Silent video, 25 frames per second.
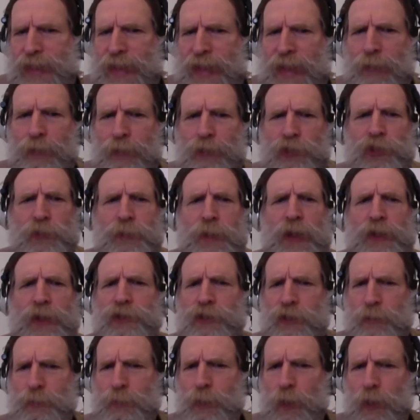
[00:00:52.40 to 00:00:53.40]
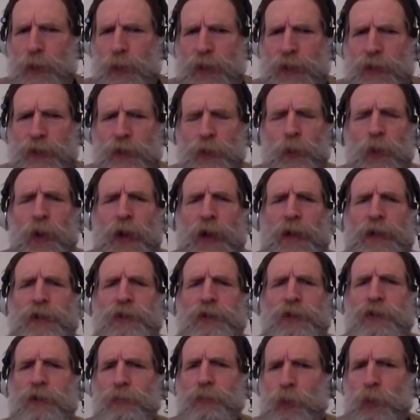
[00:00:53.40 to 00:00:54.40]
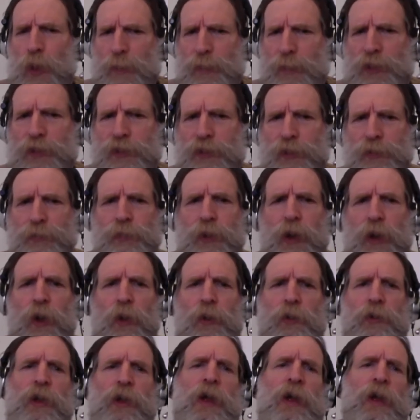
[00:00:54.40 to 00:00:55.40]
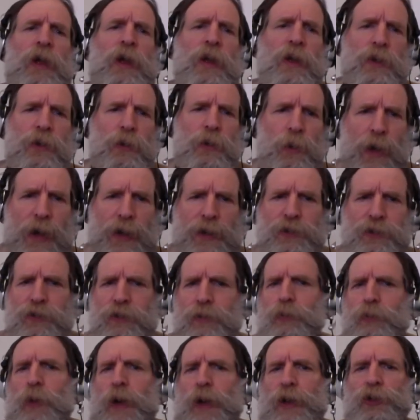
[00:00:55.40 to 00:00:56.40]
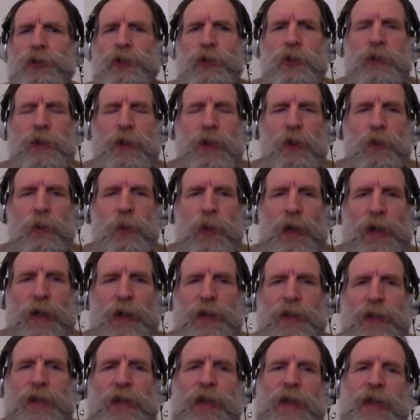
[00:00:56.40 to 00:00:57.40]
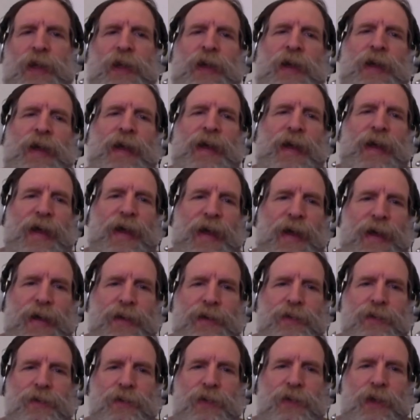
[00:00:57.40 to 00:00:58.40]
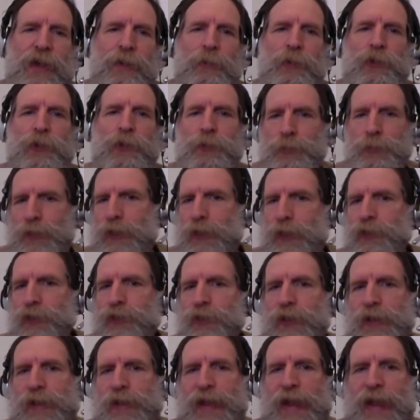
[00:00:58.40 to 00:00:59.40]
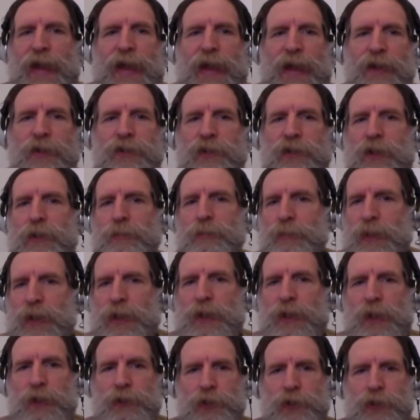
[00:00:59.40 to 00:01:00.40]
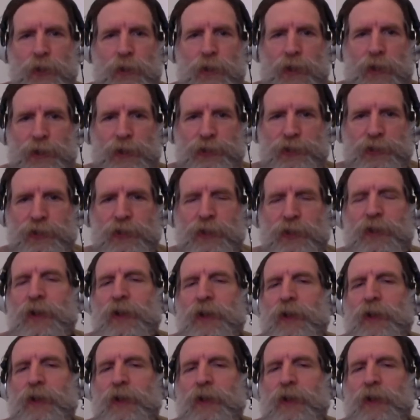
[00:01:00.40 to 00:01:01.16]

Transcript: It was about supporting the rights of women to vote, the rights of racial equality. And it was fiercely anti-militarist.